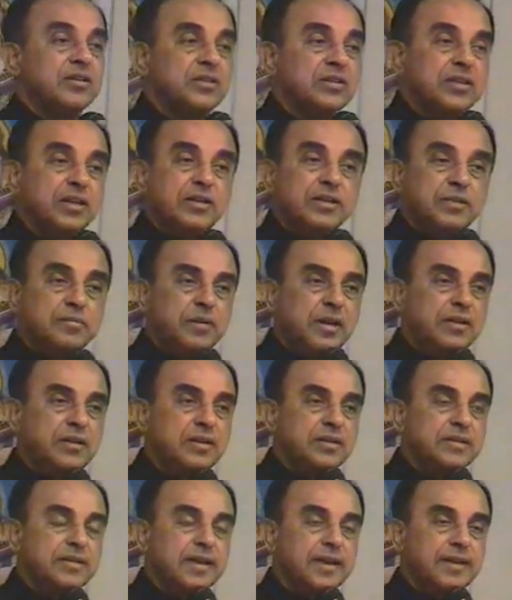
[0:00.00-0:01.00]
they
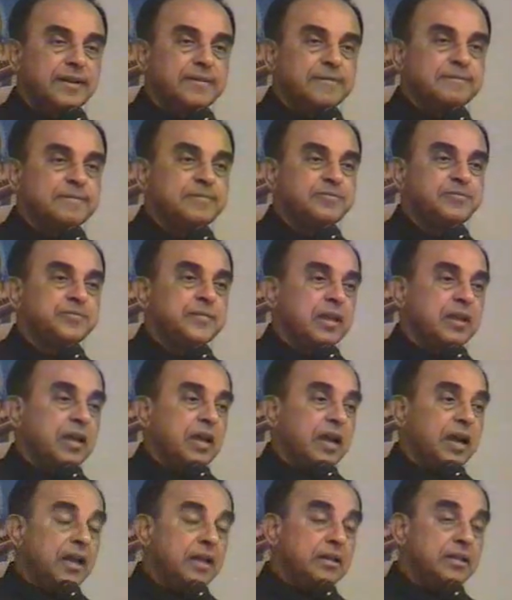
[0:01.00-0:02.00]
demanded that.
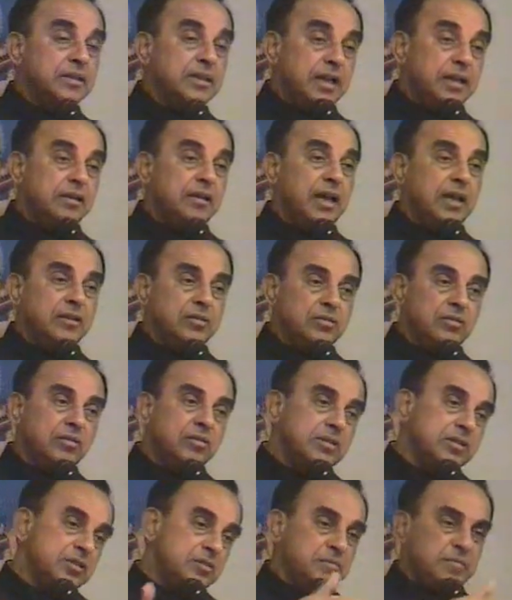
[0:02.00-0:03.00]
And then I
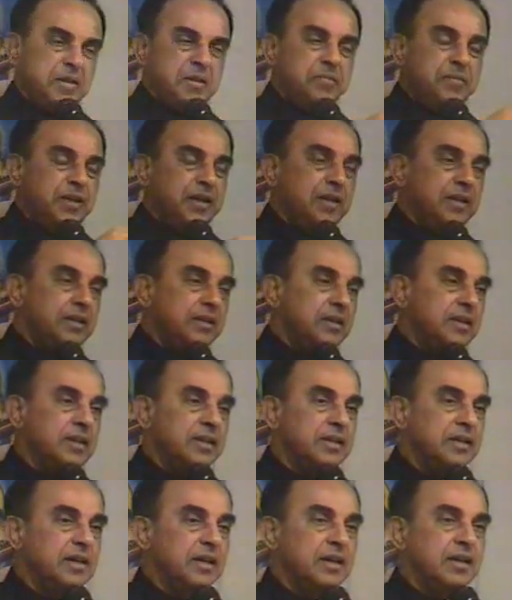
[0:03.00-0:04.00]
thought this may be
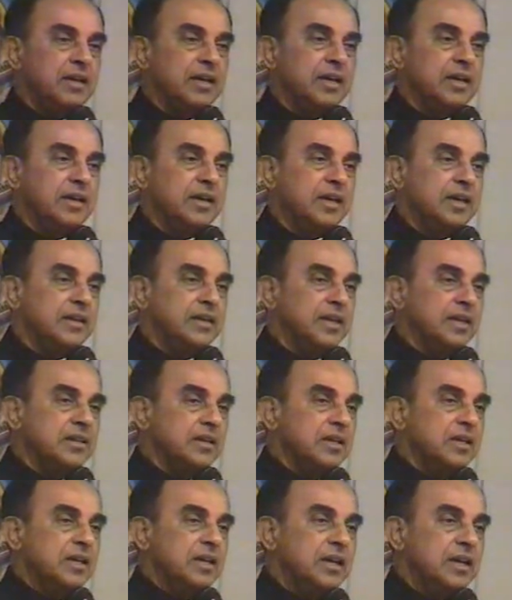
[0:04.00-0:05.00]

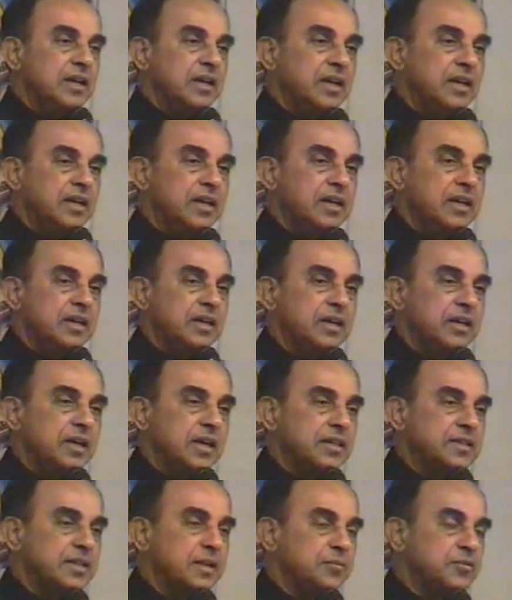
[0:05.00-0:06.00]
an
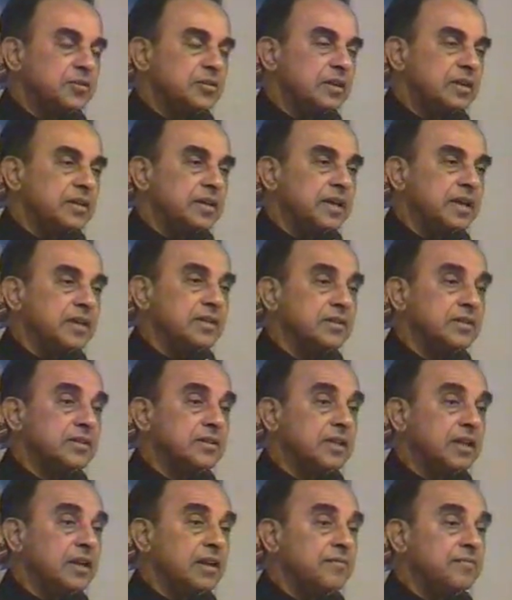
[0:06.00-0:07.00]
exceptional case.
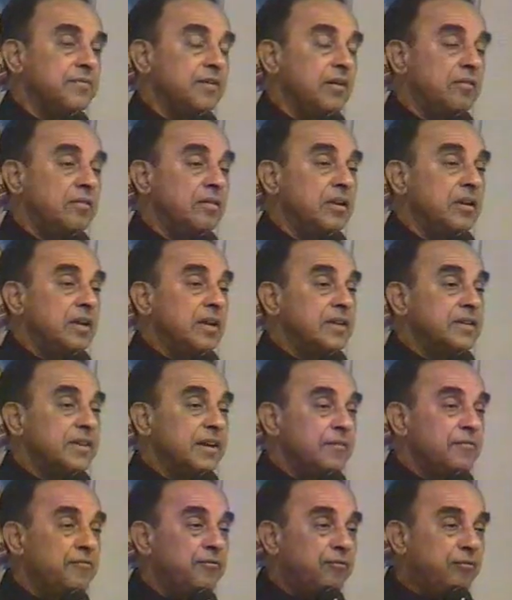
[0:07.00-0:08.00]
Then I found
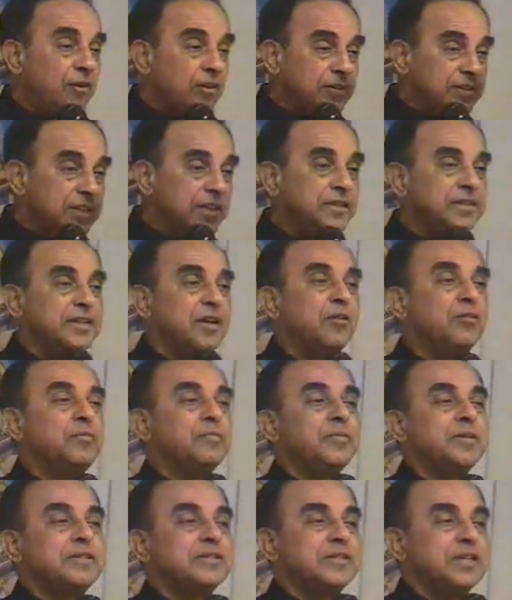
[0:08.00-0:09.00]
there are 40 town
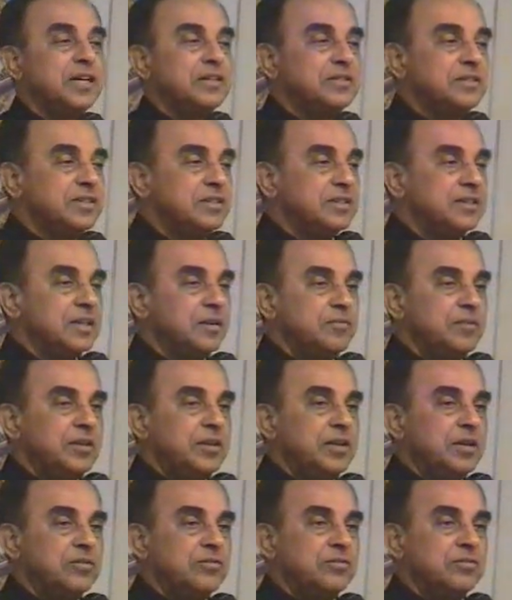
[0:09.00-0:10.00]
panchayats in Tamil
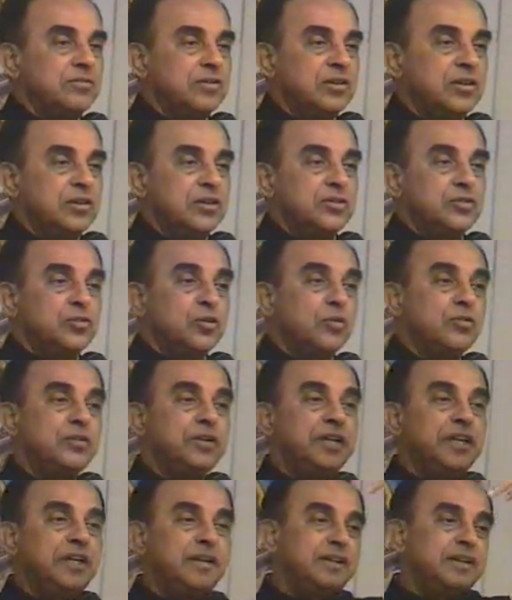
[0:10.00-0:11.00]
Nadu,
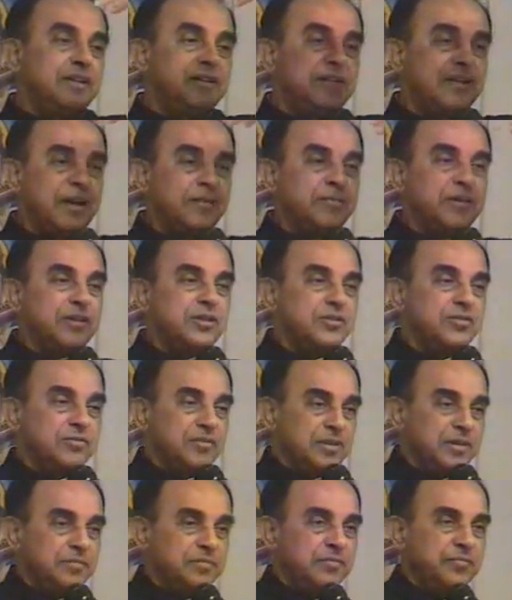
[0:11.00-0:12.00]
Tondi in
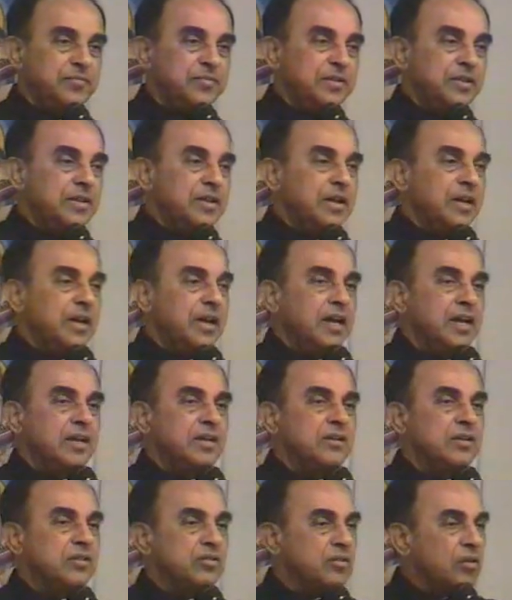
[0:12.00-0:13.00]
Rameshwaram,
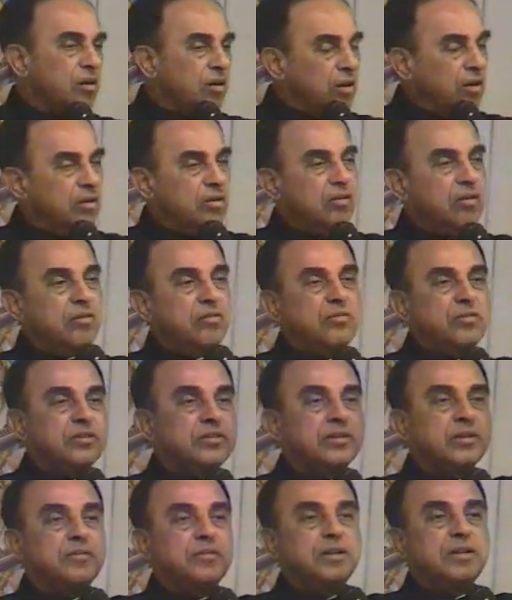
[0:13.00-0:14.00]
and all over
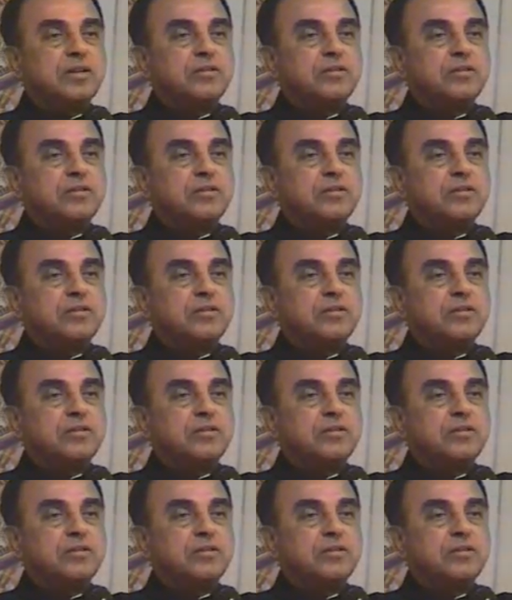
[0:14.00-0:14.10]
Tamil